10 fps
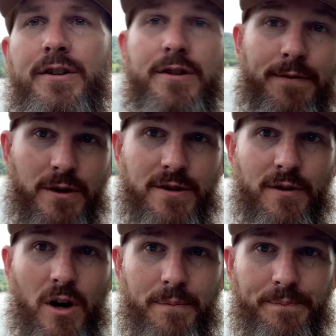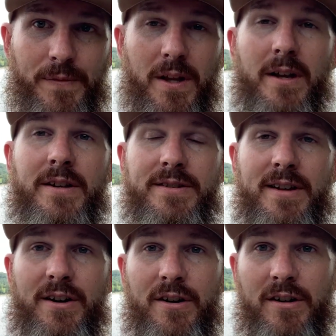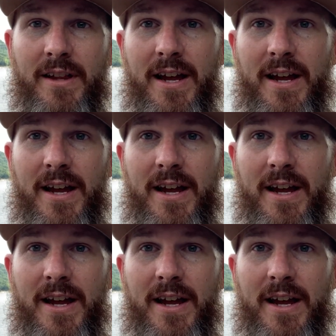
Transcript: So first of all, Center Hill